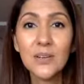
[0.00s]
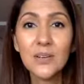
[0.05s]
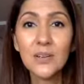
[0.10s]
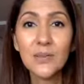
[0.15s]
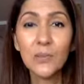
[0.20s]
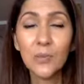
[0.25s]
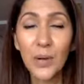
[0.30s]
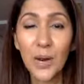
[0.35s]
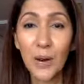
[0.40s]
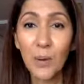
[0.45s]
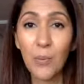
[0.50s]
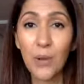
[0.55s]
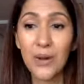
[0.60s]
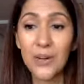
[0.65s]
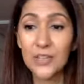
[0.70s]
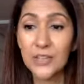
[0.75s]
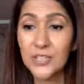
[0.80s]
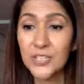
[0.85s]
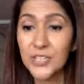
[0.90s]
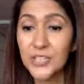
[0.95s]
what I
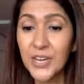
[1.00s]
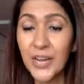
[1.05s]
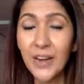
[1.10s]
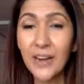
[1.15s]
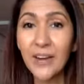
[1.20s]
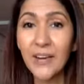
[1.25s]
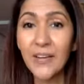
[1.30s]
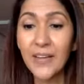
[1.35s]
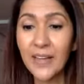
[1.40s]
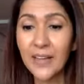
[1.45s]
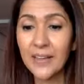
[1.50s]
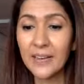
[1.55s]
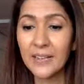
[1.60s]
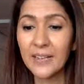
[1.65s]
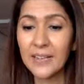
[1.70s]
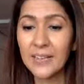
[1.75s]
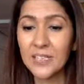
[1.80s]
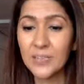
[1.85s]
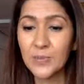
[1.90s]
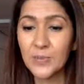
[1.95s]
wanted to share, and
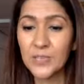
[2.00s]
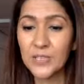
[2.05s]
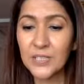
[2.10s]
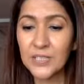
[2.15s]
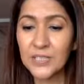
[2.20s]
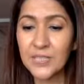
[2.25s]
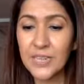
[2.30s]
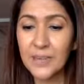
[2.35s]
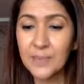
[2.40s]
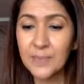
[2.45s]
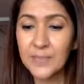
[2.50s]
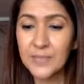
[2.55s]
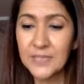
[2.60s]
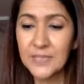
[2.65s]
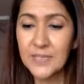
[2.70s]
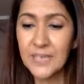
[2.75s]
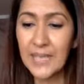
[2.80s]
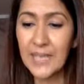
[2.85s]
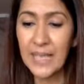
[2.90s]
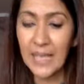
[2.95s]
these were the
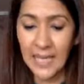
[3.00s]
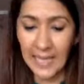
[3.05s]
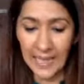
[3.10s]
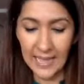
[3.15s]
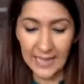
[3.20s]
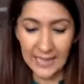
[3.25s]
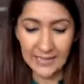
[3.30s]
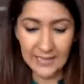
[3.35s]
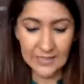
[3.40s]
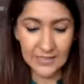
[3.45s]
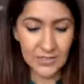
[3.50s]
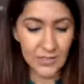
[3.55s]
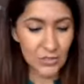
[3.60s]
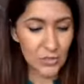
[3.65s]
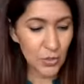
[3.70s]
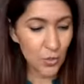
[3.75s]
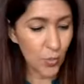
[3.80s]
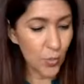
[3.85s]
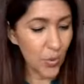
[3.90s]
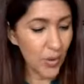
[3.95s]
tips. And
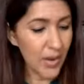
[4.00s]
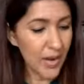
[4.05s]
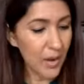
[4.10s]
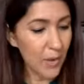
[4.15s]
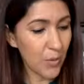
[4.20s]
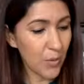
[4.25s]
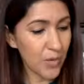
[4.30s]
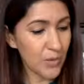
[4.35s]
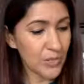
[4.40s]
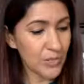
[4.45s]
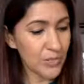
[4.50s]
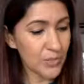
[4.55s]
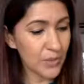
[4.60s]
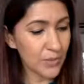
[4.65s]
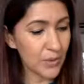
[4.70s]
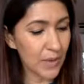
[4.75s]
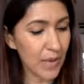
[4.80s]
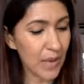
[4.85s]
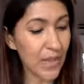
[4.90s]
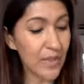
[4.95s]
so what I want
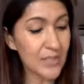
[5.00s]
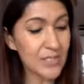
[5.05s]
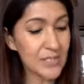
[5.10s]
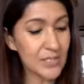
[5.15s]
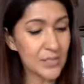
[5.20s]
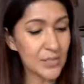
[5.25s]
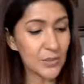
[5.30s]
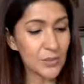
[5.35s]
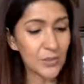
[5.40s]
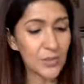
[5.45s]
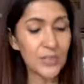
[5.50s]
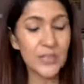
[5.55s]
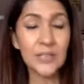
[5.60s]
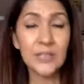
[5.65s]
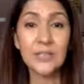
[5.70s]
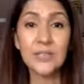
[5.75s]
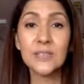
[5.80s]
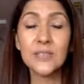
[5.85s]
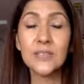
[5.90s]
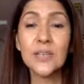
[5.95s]
to ask you
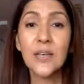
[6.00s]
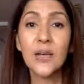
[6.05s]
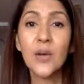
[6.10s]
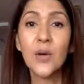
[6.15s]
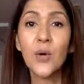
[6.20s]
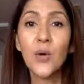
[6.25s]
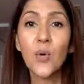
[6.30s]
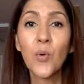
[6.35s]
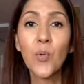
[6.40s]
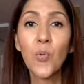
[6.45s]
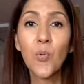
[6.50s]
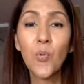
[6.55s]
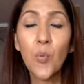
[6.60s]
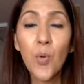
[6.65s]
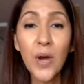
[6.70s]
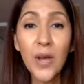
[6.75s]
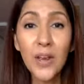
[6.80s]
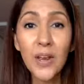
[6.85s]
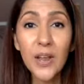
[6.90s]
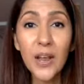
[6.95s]
is,
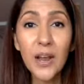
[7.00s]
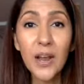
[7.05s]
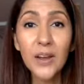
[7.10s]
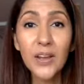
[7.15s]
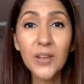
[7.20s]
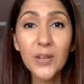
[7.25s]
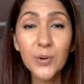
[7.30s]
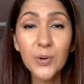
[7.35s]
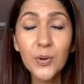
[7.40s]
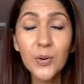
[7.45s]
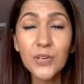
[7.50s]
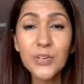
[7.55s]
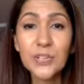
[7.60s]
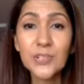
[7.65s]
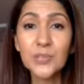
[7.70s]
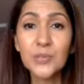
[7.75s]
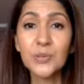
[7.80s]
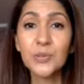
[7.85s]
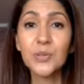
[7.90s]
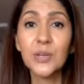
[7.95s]
what are you going
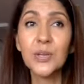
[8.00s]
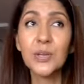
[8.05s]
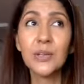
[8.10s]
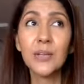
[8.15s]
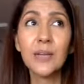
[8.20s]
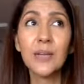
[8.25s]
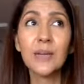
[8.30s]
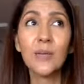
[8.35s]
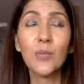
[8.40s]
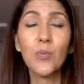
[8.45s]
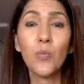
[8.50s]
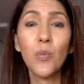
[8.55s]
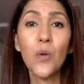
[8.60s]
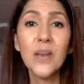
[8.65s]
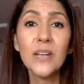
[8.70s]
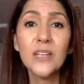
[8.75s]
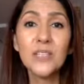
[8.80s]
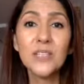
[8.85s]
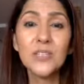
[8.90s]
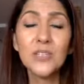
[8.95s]
to do? Like, what
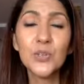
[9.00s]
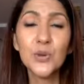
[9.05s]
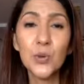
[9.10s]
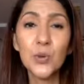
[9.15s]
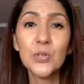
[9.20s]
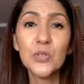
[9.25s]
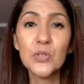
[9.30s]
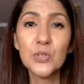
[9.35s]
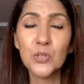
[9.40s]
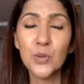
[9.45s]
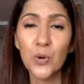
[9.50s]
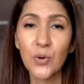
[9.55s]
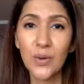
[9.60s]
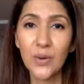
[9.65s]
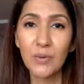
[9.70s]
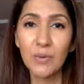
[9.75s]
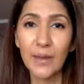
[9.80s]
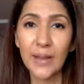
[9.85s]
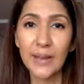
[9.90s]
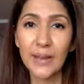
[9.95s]
is your
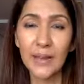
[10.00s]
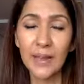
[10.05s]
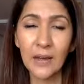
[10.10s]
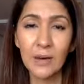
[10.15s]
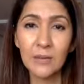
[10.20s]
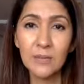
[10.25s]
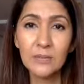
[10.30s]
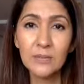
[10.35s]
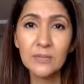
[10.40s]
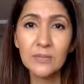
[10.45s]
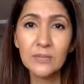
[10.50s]
story right now?